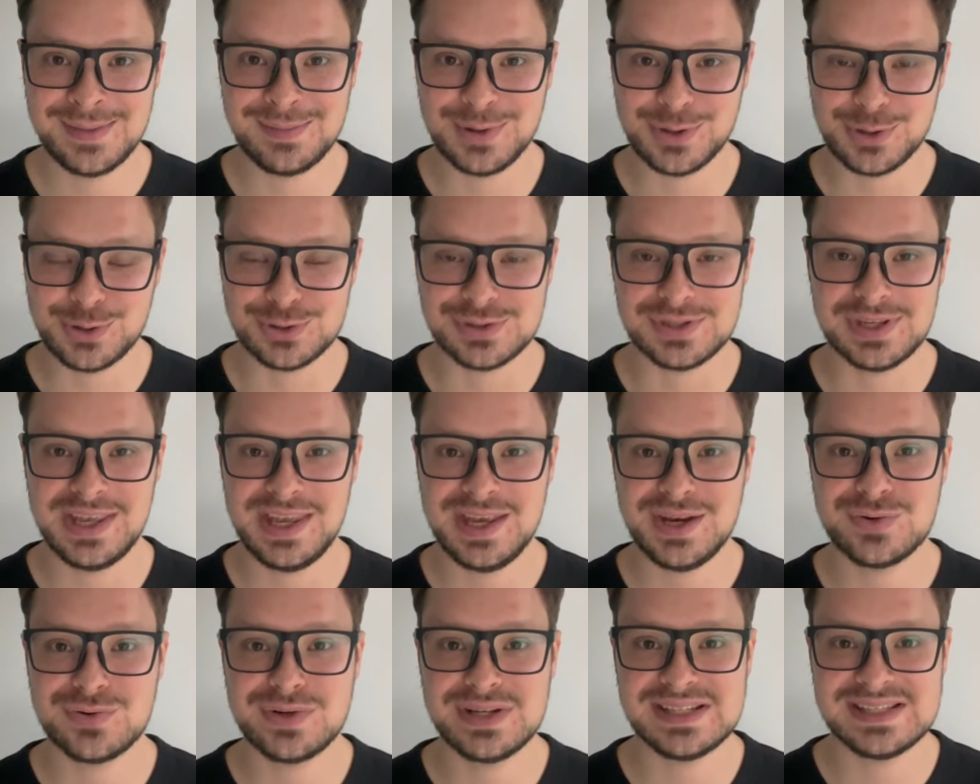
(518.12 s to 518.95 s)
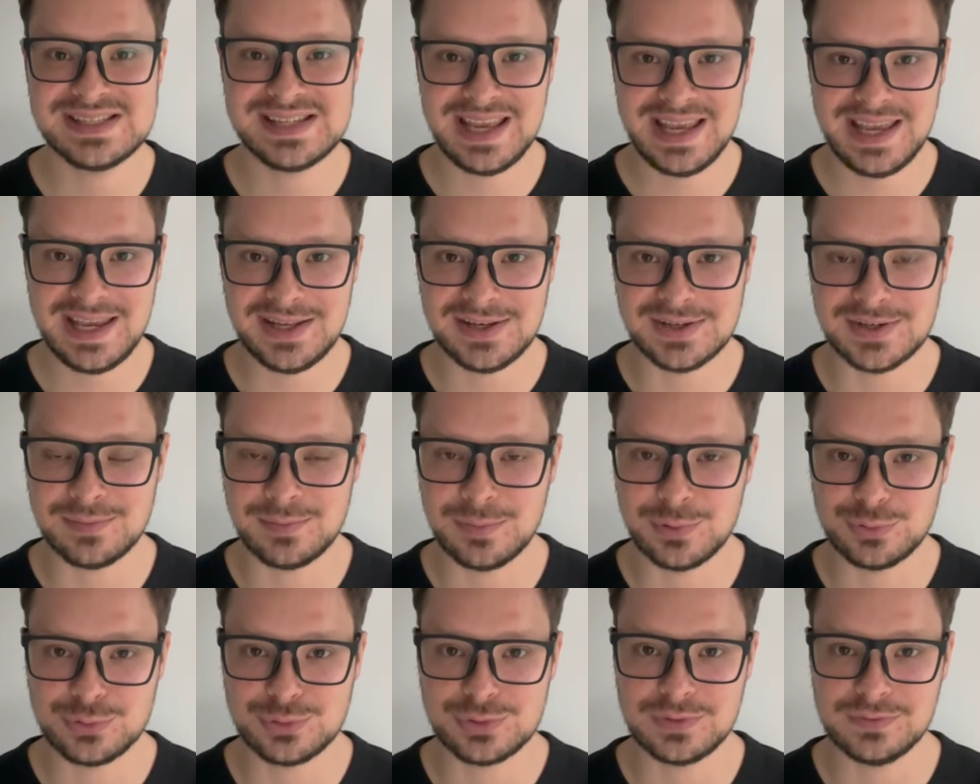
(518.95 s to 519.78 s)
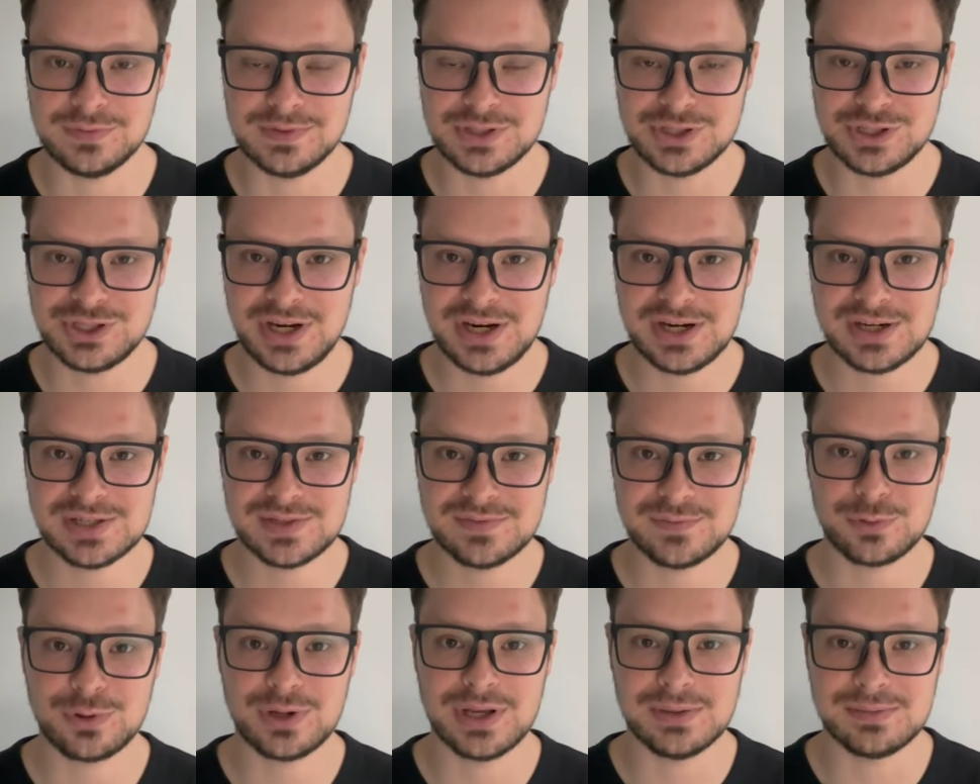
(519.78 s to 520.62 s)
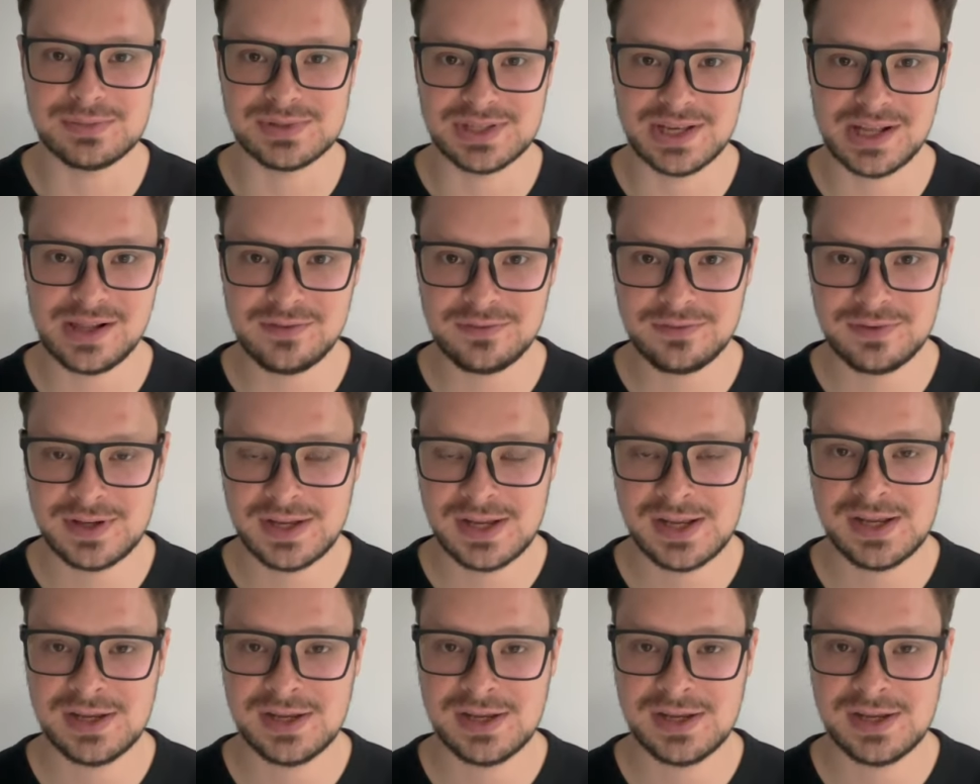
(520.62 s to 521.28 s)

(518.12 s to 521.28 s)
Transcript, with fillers: because he retained most of the shares for himself,